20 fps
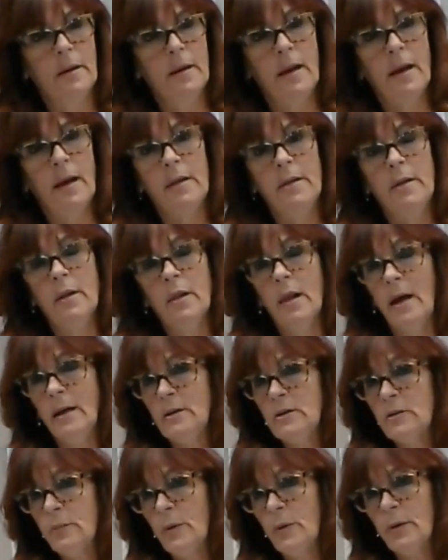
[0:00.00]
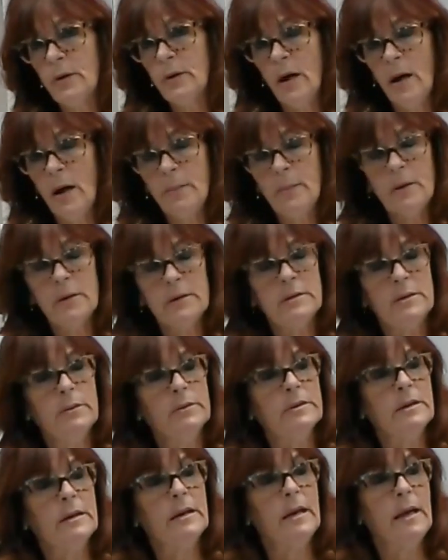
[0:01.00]
and the lights weren't on because it
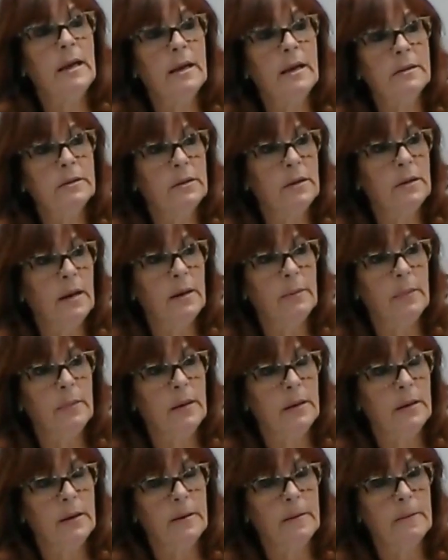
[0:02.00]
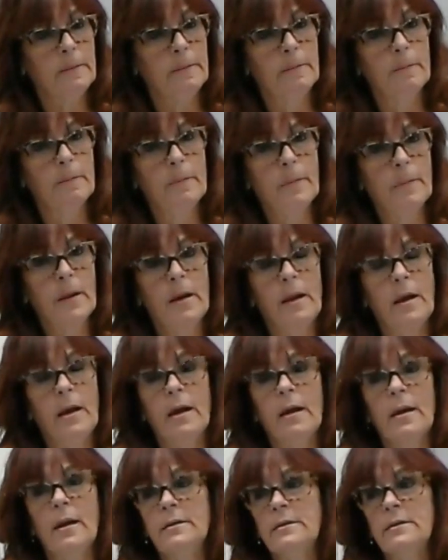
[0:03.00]
was a candlelight meeting.
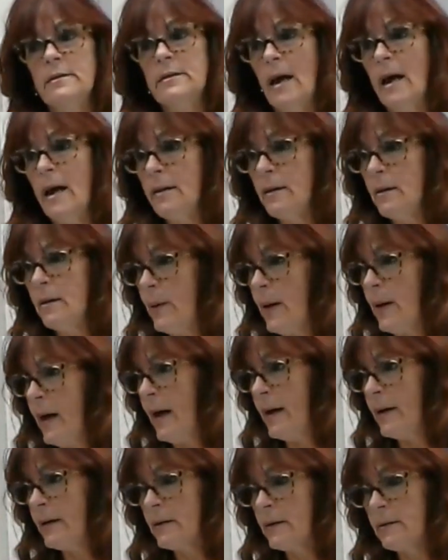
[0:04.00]
And I sat in the back,